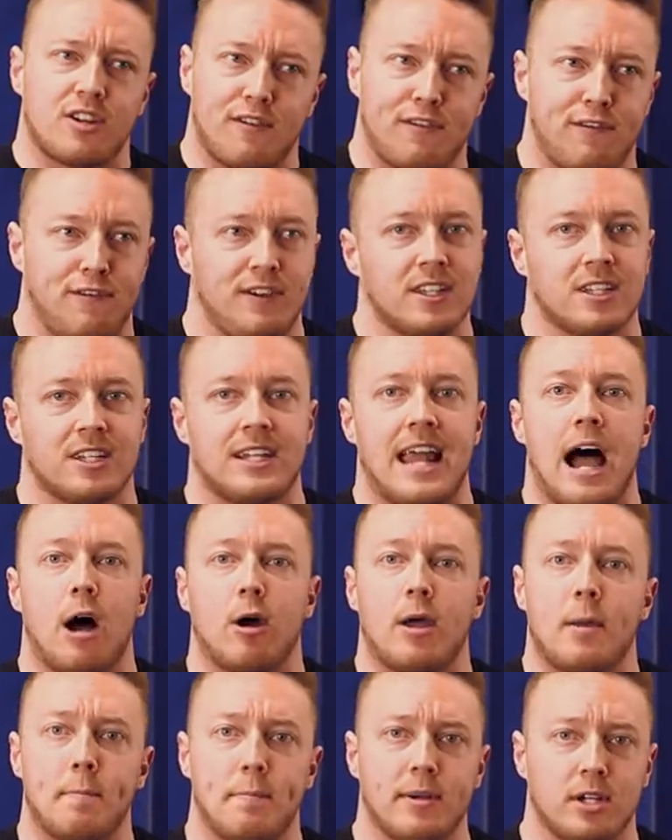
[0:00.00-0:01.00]
to feel it
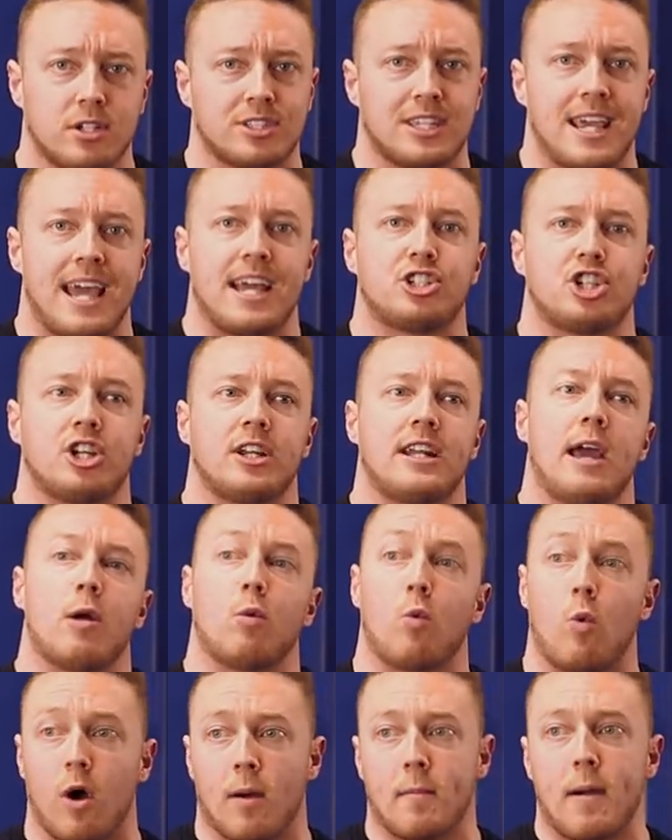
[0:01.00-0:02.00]
out and build tension
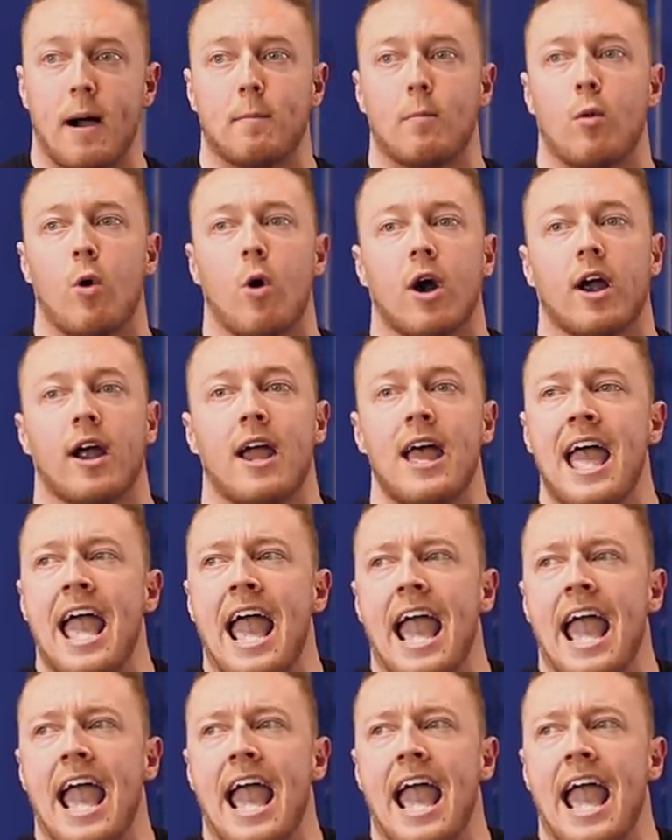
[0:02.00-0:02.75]
and warm up more.